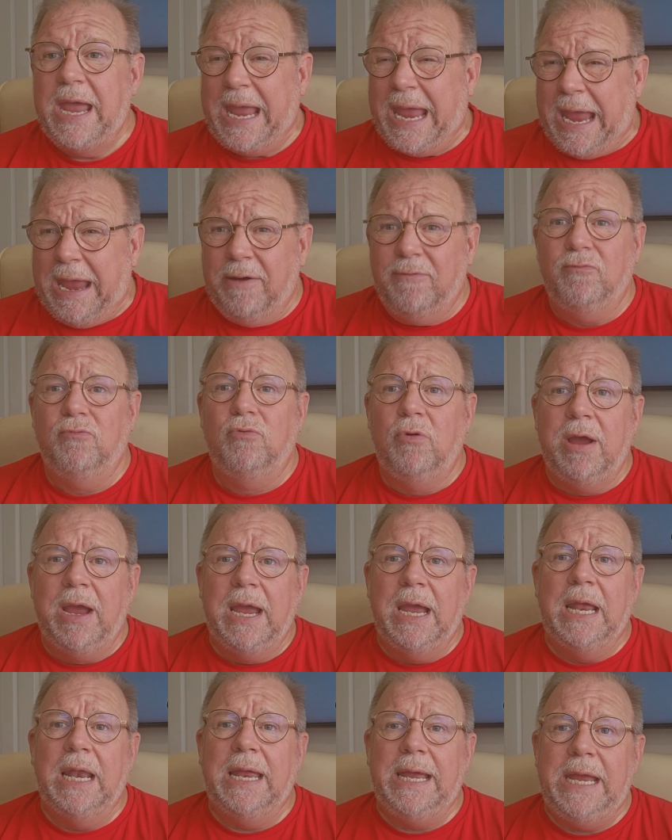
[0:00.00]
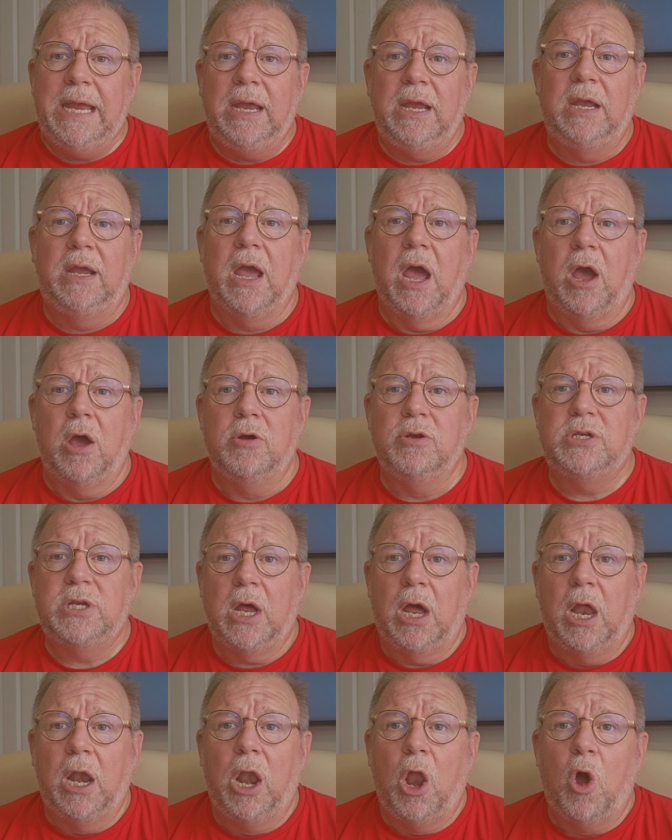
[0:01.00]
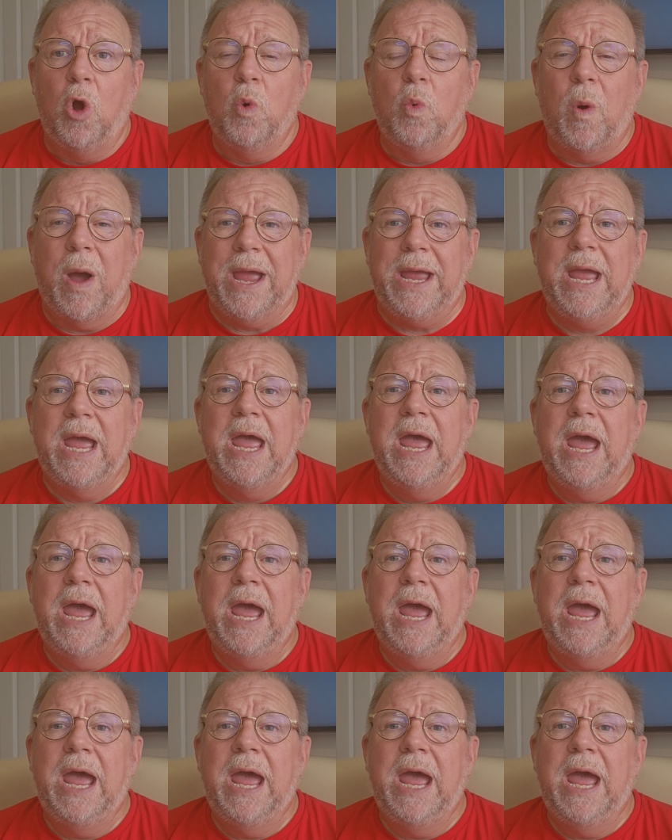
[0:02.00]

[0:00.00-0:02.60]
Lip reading: it really goes a long way.